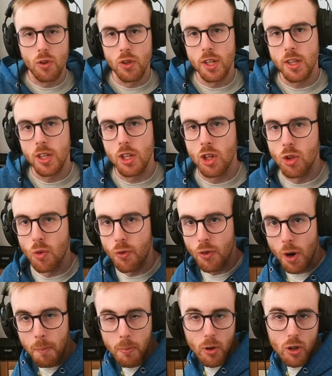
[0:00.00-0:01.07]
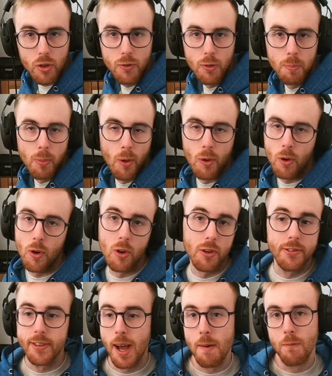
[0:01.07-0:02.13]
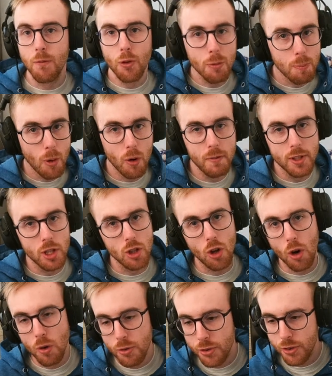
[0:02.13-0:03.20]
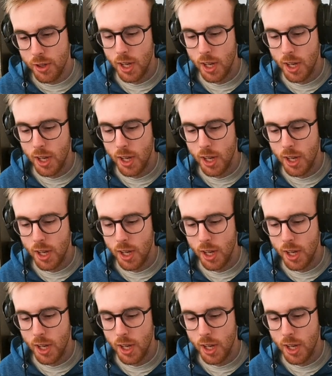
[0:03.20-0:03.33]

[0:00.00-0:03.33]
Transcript: connected to Roblox football or some football videos,